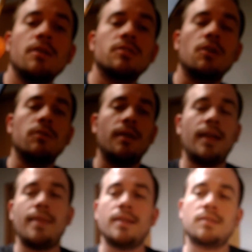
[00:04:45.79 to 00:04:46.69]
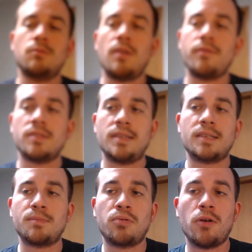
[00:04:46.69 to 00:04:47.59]
So again, that's the REVVL 6
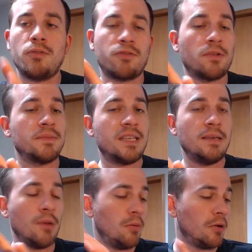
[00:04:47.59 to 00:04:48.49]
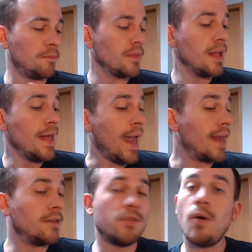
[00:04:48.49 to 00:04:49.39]
Pro from T-Mobile. And if
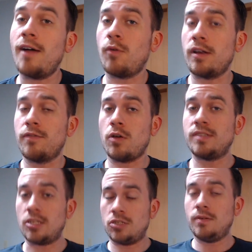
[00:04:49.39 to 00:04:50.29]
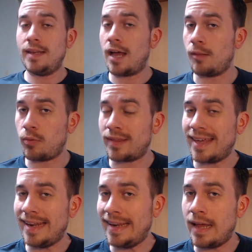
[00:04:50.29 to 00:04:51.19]
you have one of those that you need help with
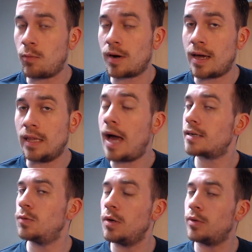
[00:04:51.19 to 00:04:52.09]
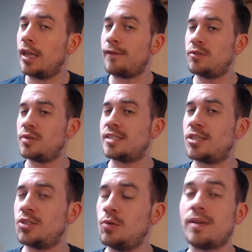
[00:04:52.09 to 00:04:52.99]
getting network unlocked, we would love to assist
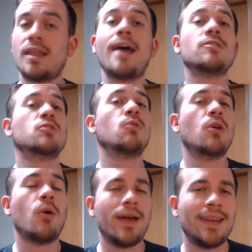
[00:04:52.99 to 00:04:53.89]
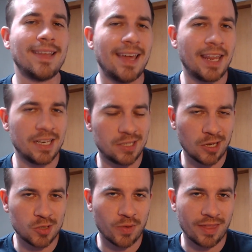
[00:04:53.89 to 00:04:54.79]
you with that. So go ahead and get in
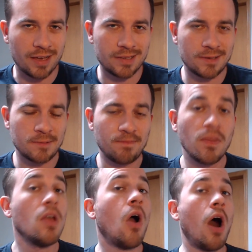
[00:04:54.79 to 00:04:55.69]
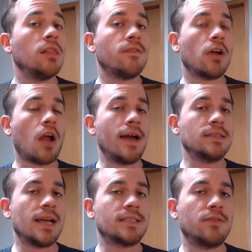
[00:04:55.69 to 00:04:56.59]
touch with us. All of our
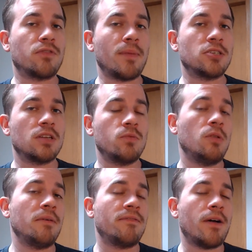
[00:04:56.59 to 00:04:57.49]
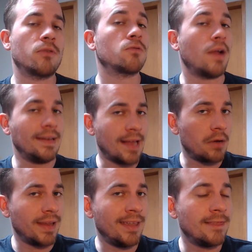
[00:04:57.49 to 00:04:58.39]
contact information will be found right down
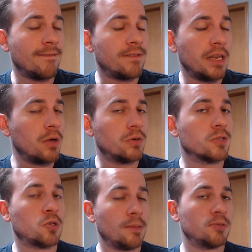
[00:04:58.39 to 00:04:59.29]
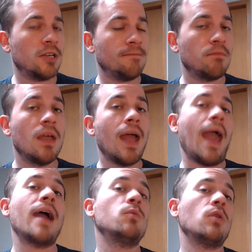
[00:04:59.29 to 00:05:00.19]
in the video description, and we'll